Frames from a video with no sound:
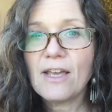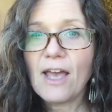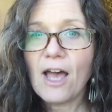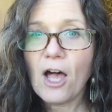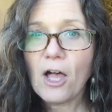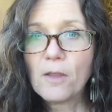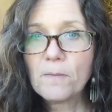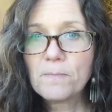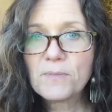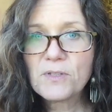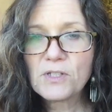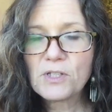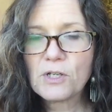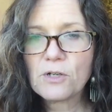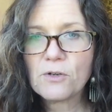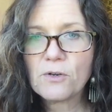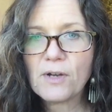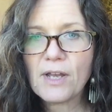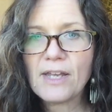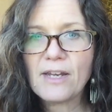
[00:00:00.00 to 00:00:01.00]
helps
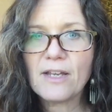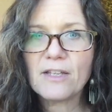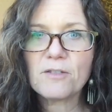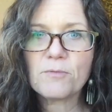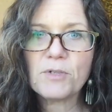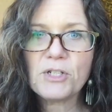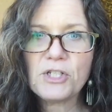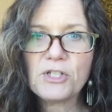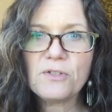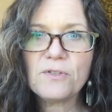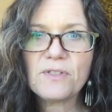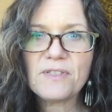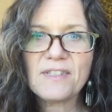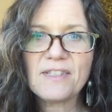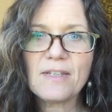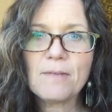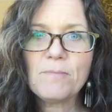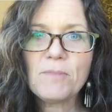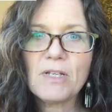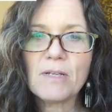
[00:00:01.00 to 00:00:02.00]
you and has reduced
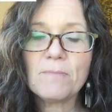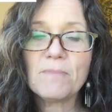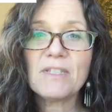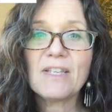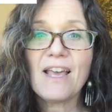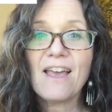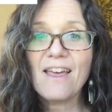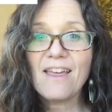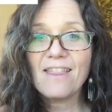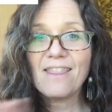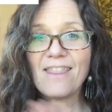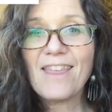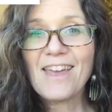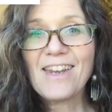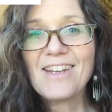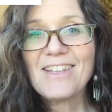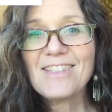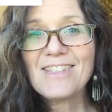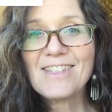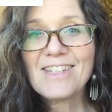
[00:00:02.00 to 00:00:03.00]
symptoms,
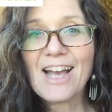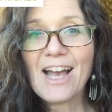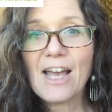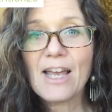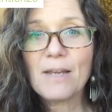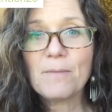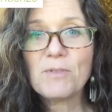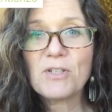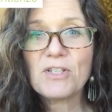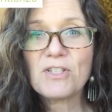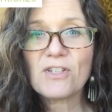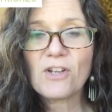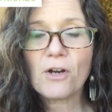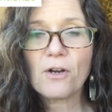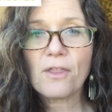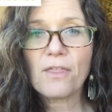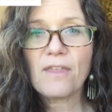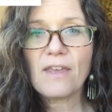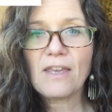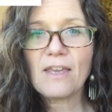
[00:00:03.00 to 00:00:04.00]
then it's time to
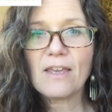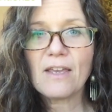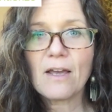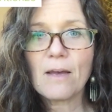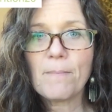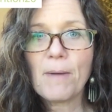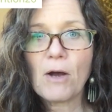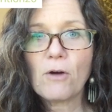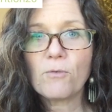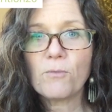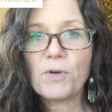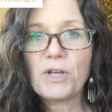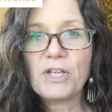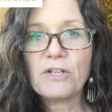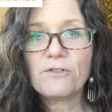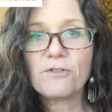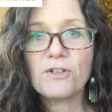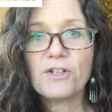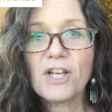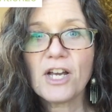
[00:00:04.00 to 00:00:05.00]
start thinking about
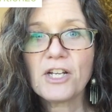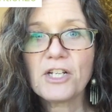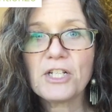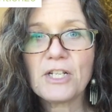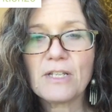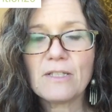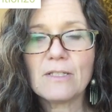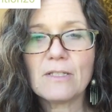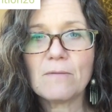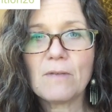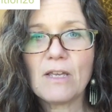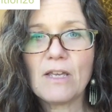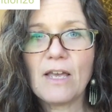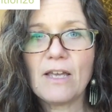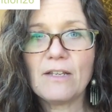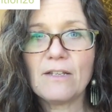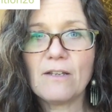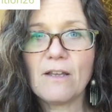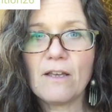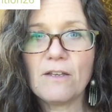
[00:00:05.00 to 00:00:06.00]
reintroductions
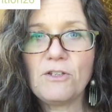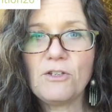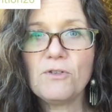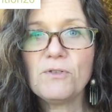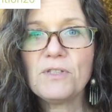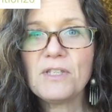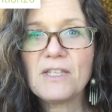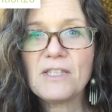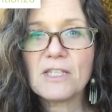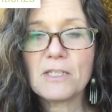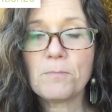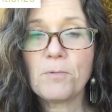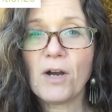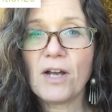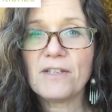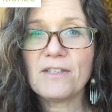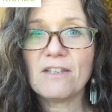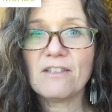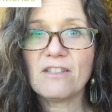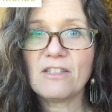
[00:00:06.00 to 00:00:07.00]
and using this
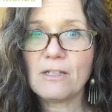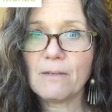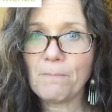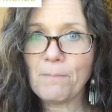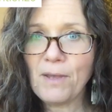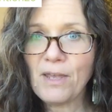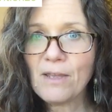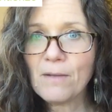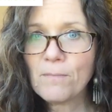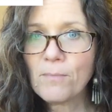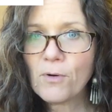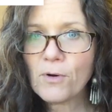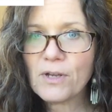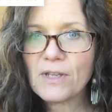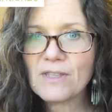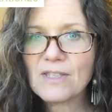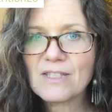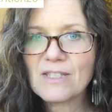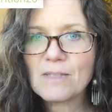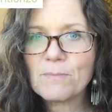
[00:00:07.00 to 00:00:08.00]
process to
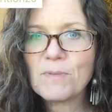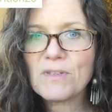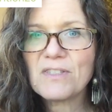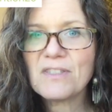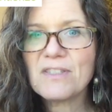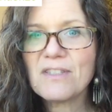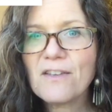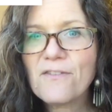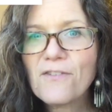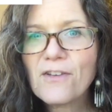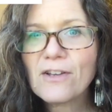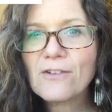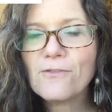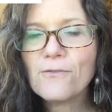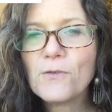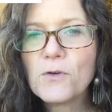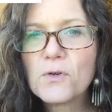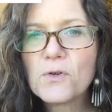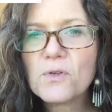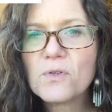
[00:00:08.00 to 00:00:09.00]
pinpoint the specific
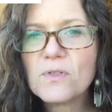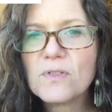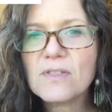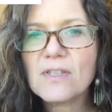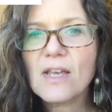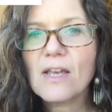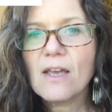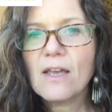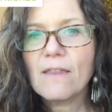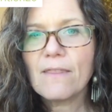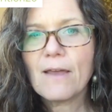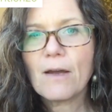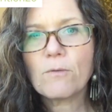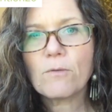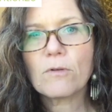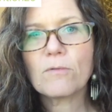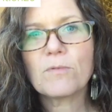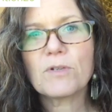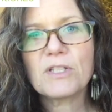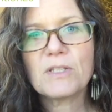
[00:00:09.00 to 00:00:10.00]
foods that
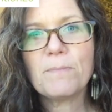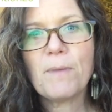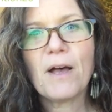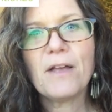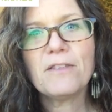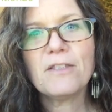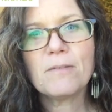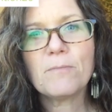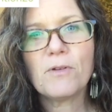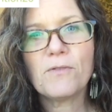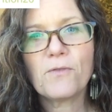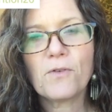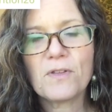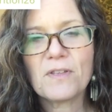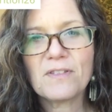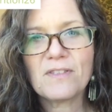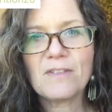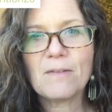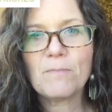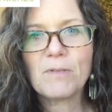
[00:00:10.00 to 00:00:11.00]
were responsible for
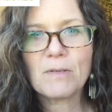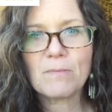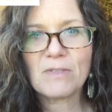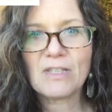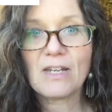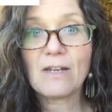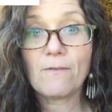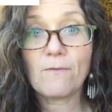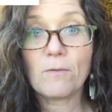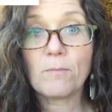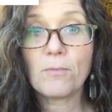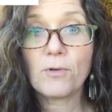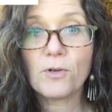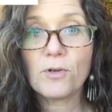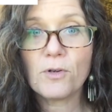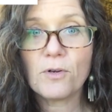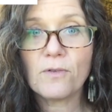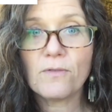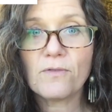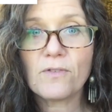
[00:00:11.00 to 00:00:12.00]
the symptoms that have
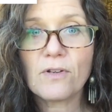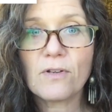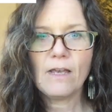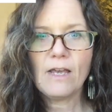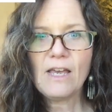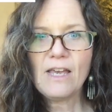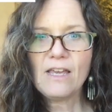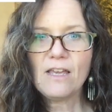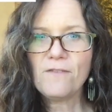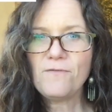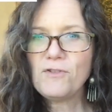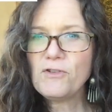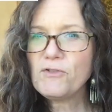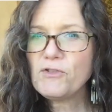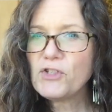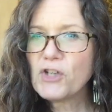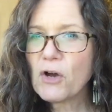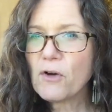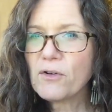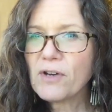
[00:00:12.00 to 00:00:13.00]
improved. If you
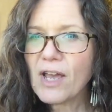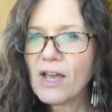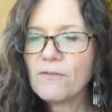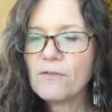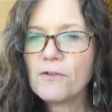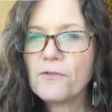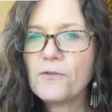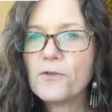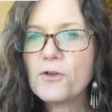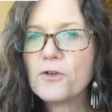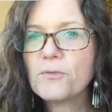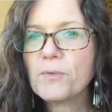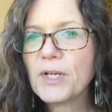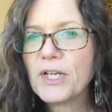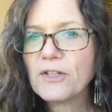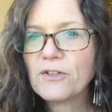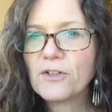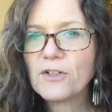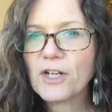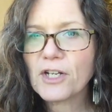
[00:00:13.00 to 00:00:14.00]
don't have a food
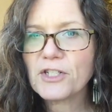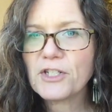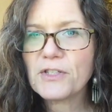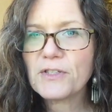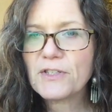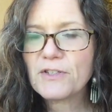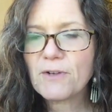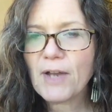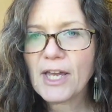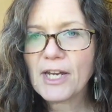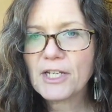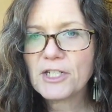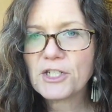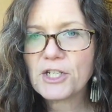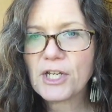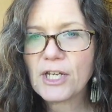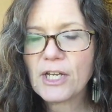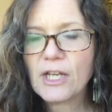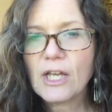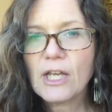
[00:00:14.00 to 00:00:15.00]
reintroduction
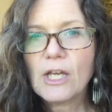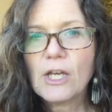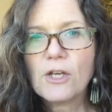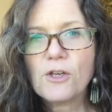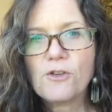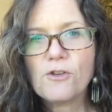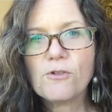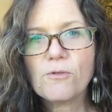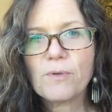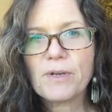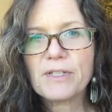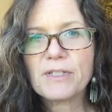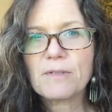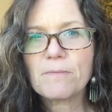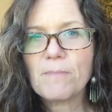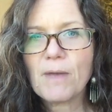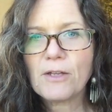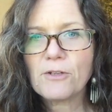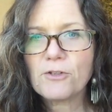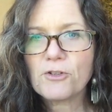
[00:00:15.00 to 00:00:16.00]
strategy, you risk
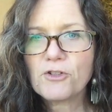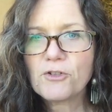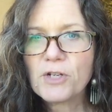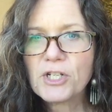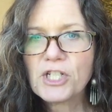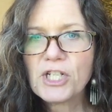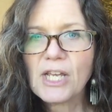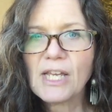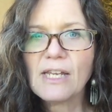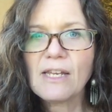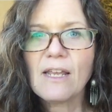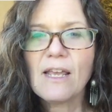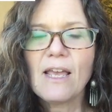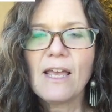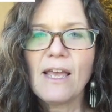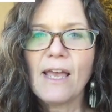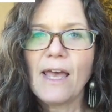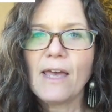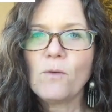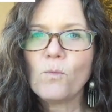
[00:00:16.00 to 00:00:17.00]
malnutrition
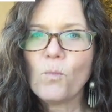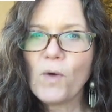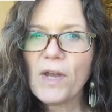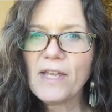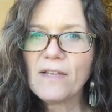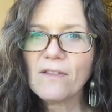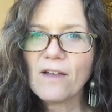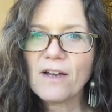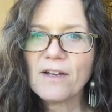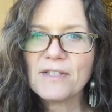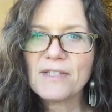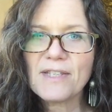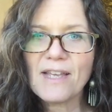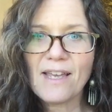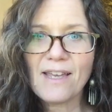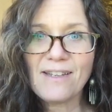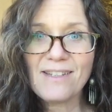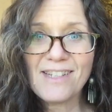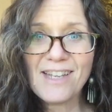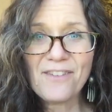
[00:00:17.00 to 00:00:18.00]
and weight loss,
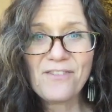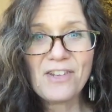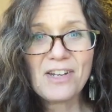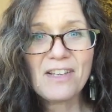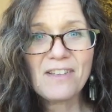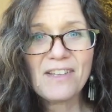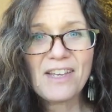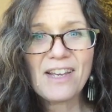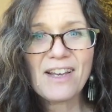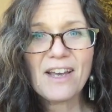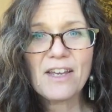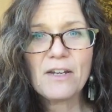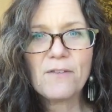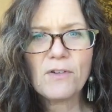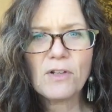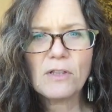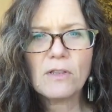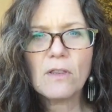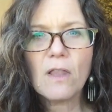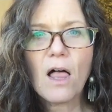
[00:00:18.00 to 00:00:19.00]
and definitely kind of a
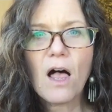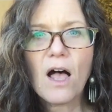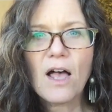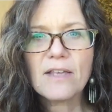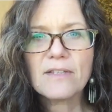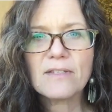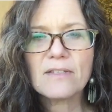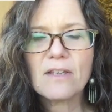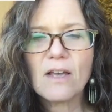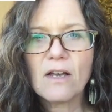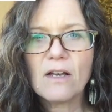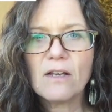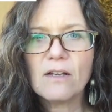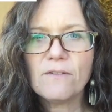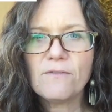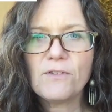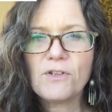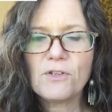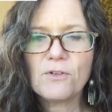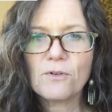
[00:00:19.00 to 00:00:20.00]
loss
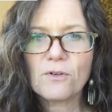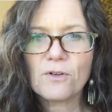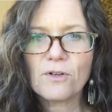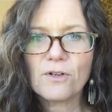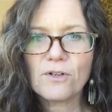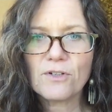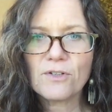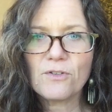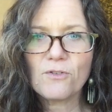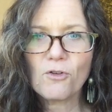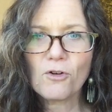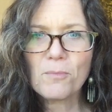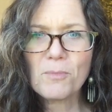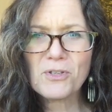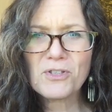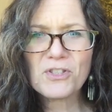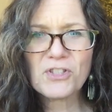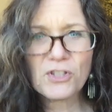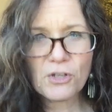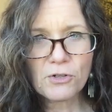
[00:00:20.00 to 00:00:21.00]
of your
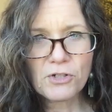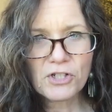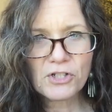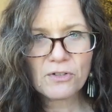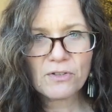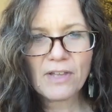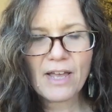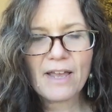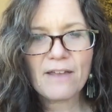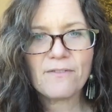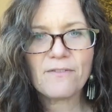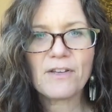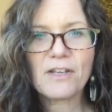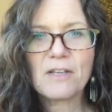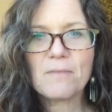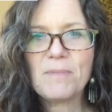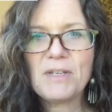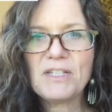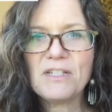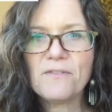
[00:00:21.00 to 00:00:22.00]
normal social life. It
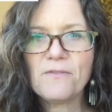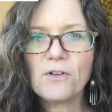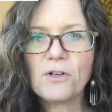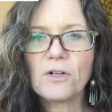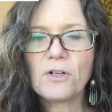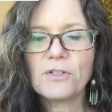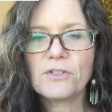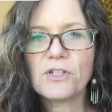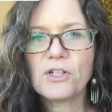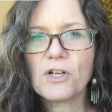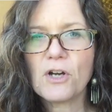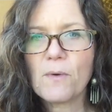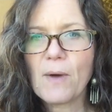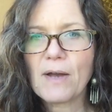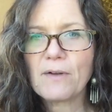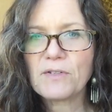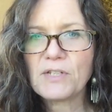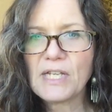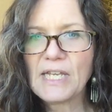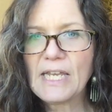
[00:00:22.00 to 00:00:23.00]
can be difficult to go
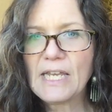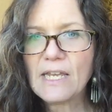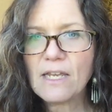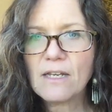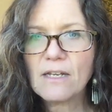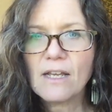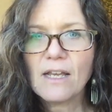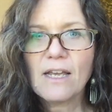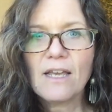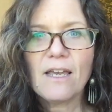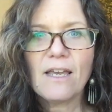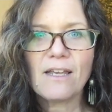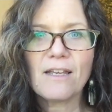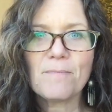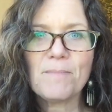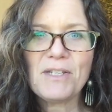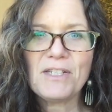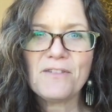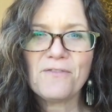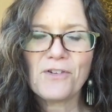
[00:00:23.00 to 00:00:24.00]
out to eat. It can
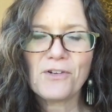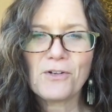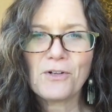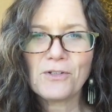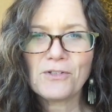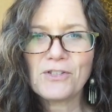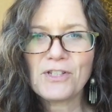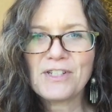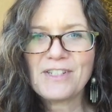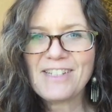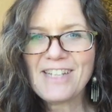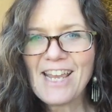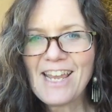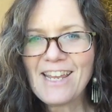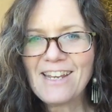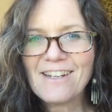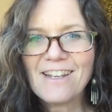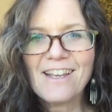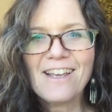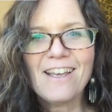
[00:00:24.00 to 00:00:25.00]
be difficult to
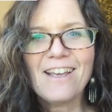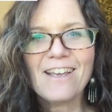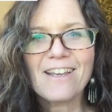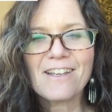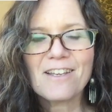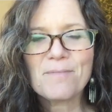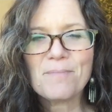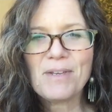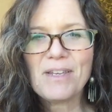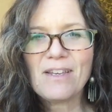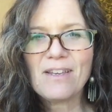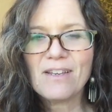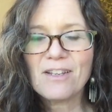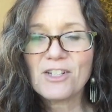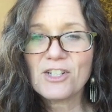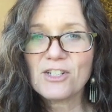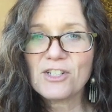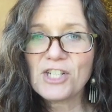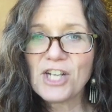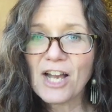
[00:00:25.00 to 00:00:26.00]
date. It can be
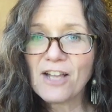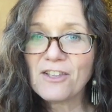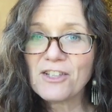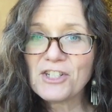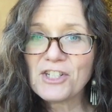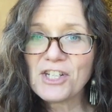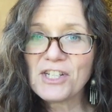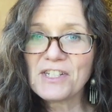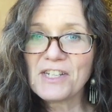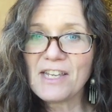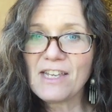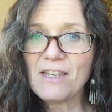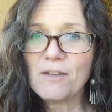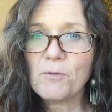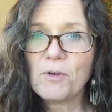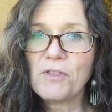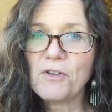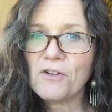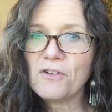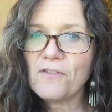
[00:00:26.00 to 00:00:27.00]
challenging to eat
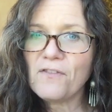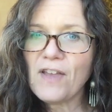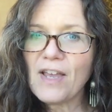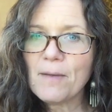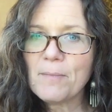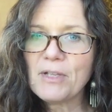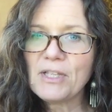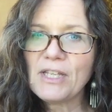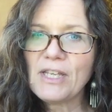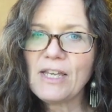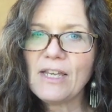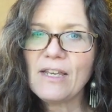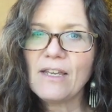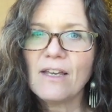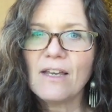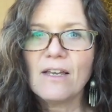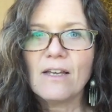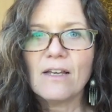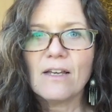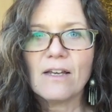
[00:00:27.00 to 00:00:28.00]
with your family.
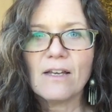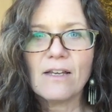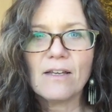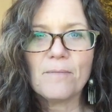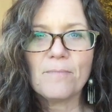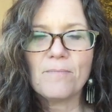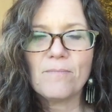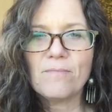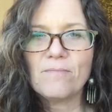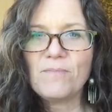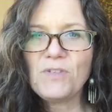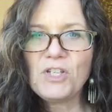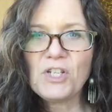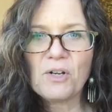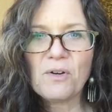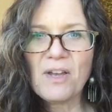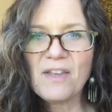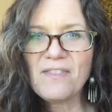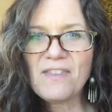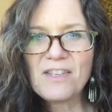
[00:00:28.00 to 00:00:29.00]
Um, you
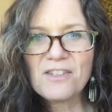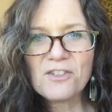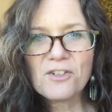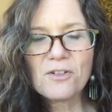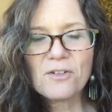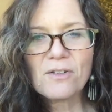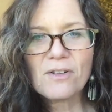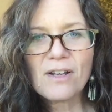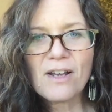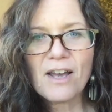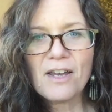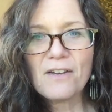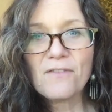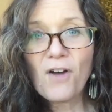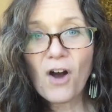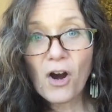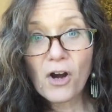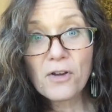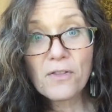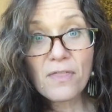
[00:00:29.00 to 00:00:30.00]
know, and these are kind of
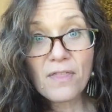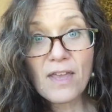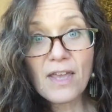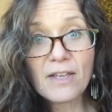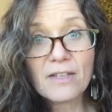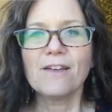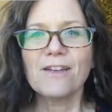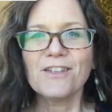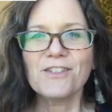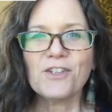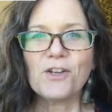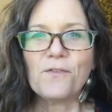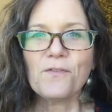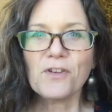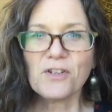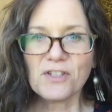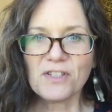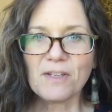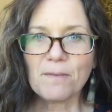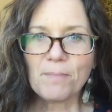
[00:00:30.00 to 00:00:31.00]
hard things. So if
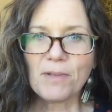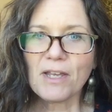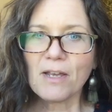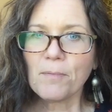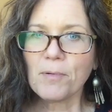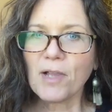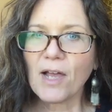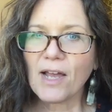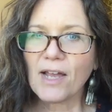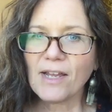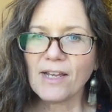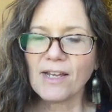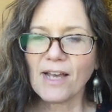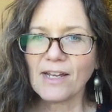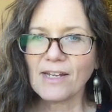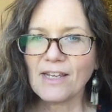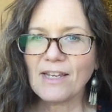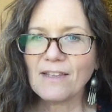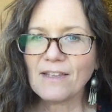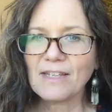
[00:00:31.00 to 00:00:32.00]
you're simply applying
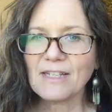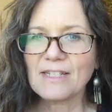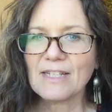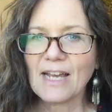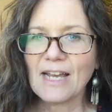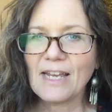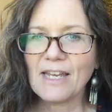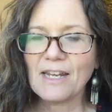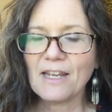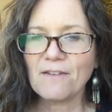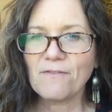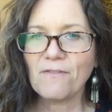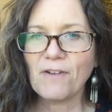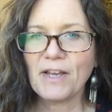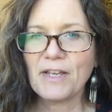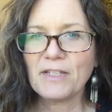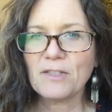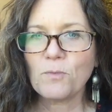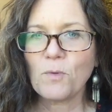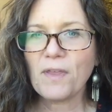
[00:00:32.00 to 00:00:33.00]
gut healing diet
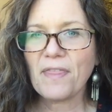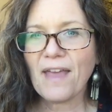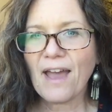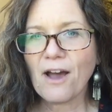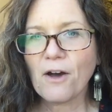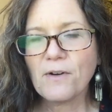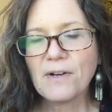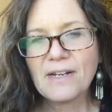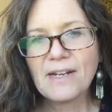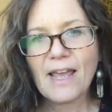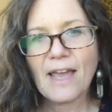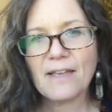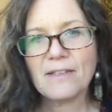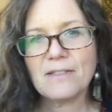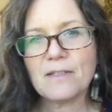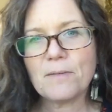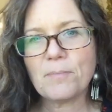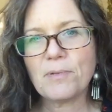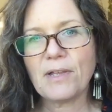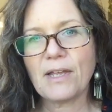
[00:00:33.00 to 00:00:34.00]
advice without an
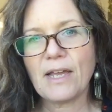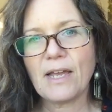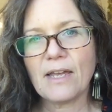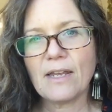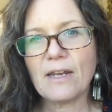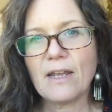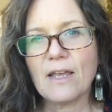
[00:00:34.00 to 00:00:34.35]
exit plan,